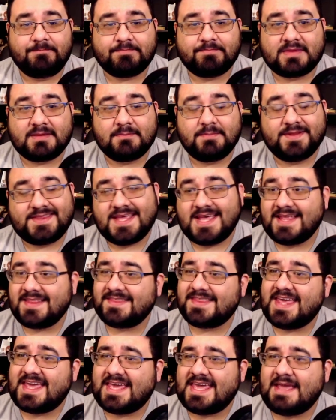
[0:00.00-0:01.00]
But then
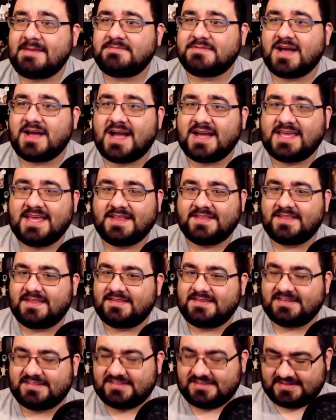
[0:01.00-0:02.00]
they keep talking.
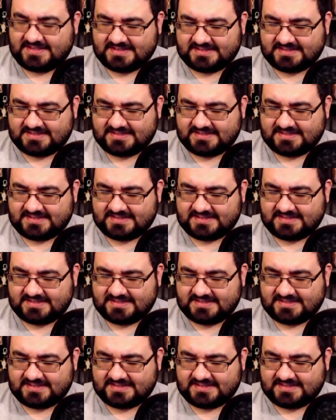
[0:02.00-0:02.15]
This